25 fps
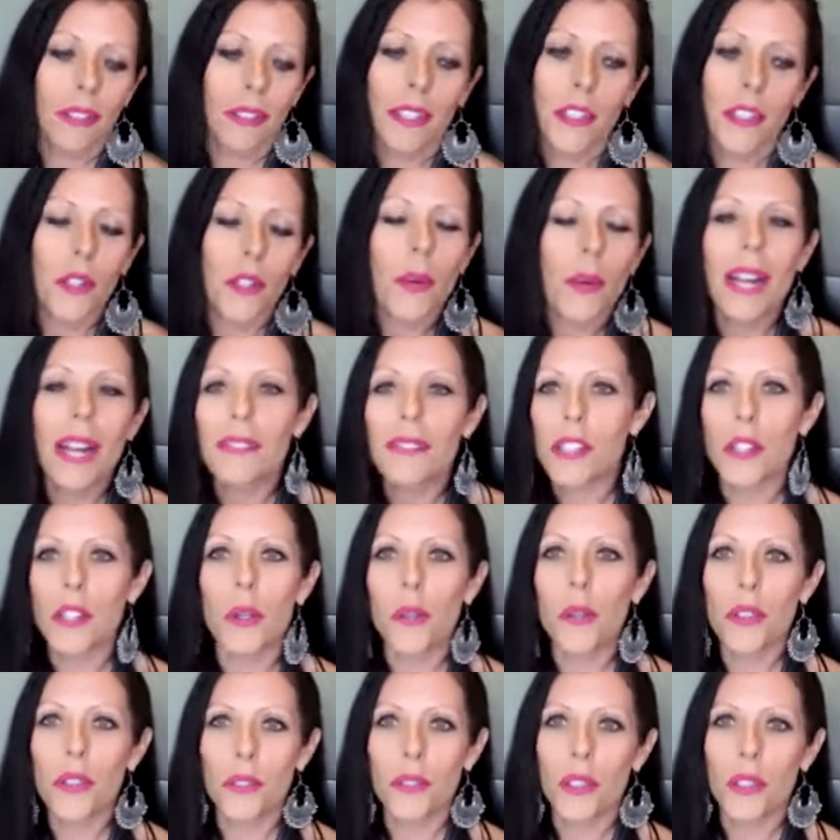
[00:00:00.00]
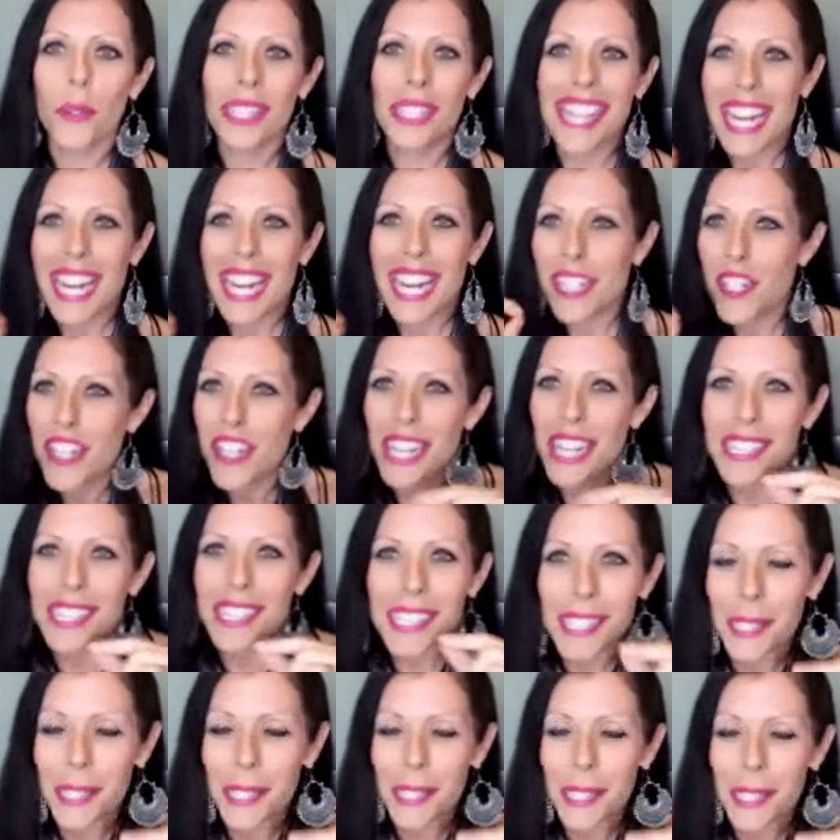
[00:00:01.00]
you don't have to go through and
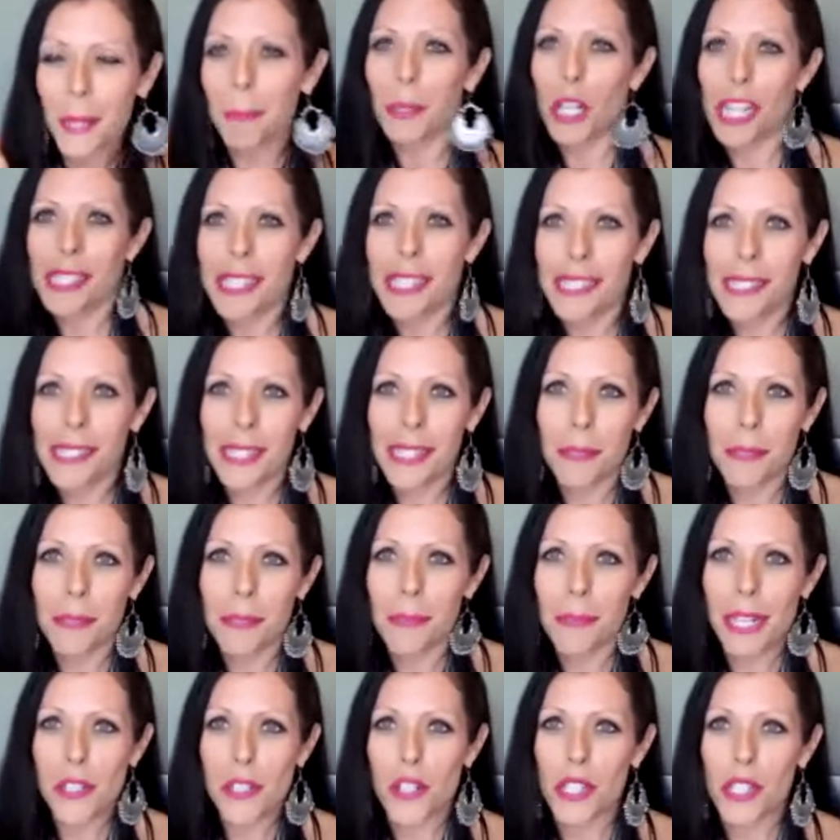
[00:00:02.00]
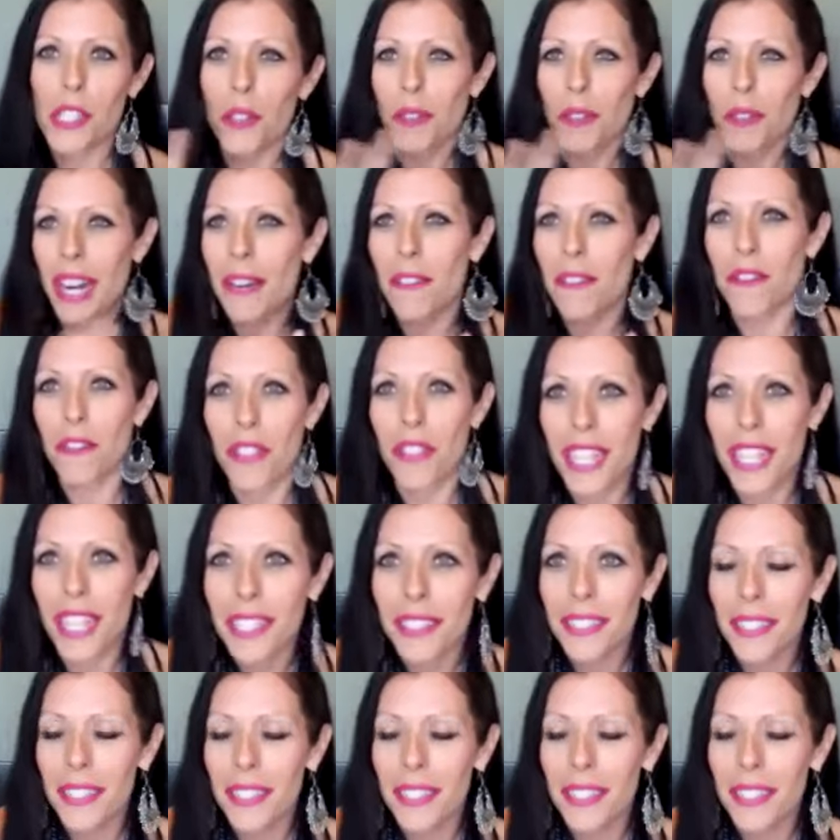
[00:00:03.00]
digest it and process it, and make sure it's a right fit.